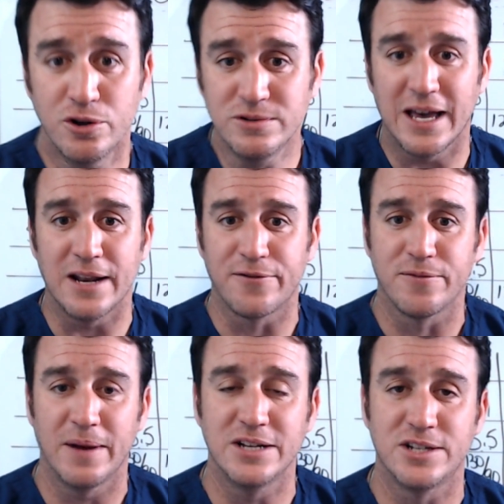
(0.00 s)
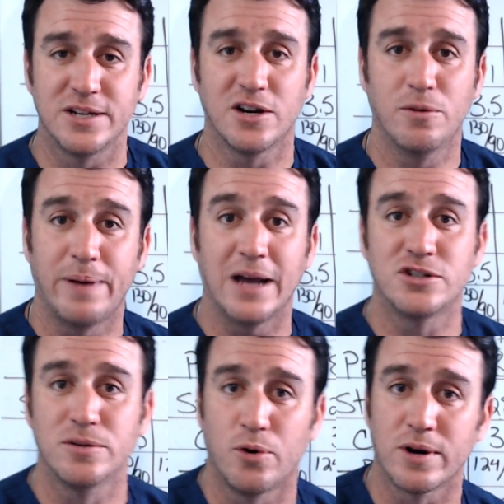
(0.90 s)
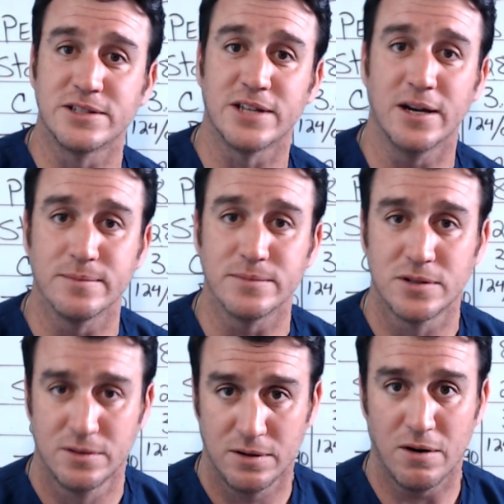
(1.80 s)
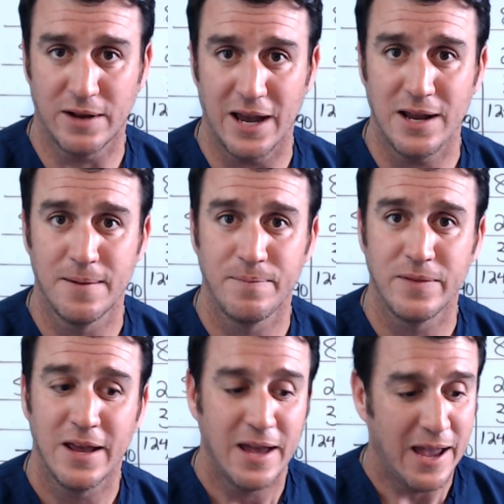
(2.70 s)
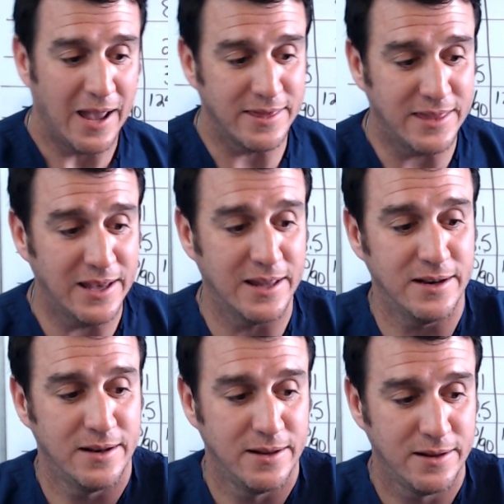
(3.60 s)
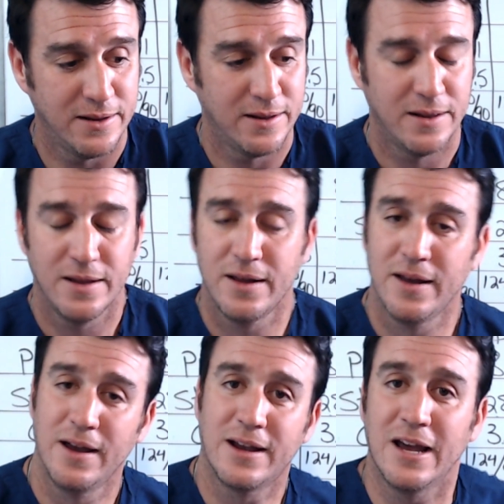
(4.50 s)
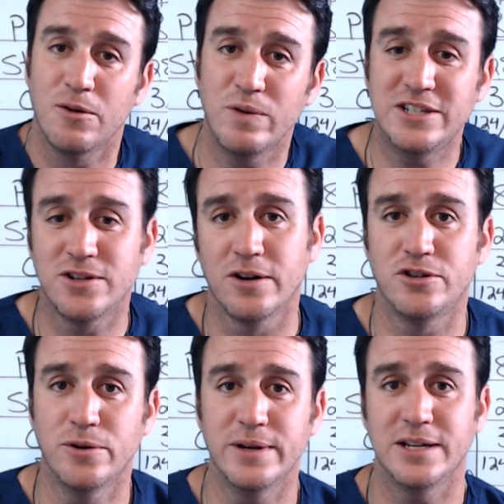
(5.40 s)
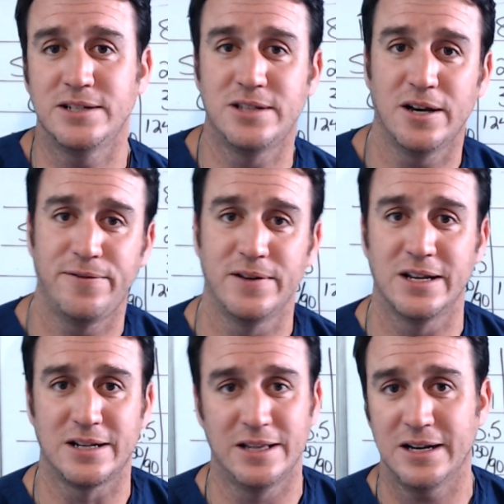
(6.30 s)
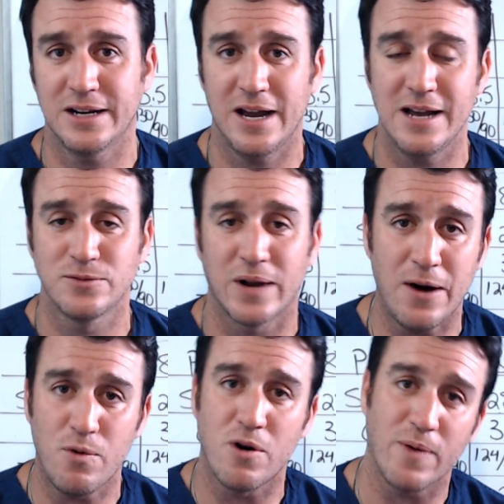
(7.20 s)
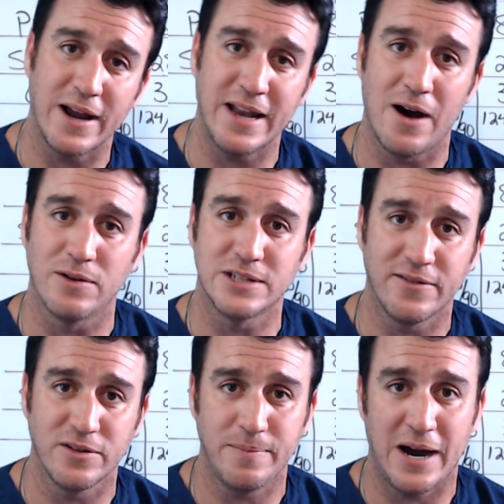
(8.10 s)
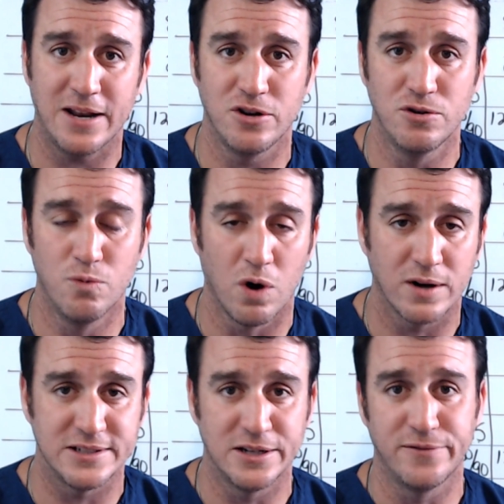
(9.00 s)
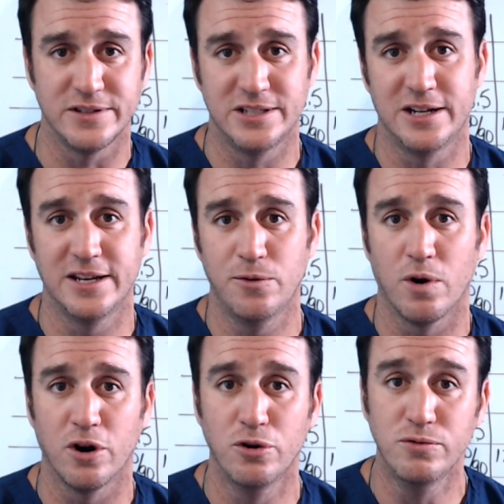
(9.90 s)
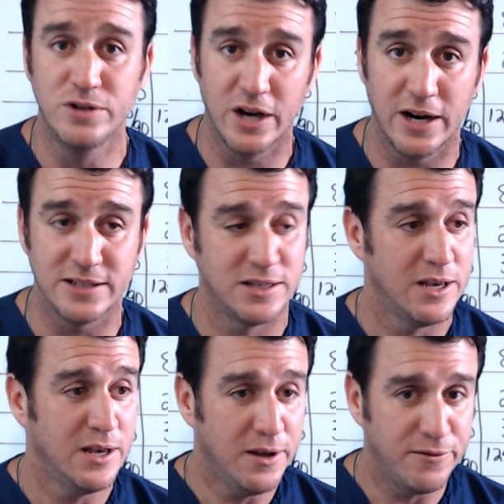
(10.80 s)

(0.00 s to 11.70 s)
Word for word: use that information to go pass your board exams, okay? And then can we start doing this stuff in the clinic, guys? What I want right now is everybody who works in a facility where who does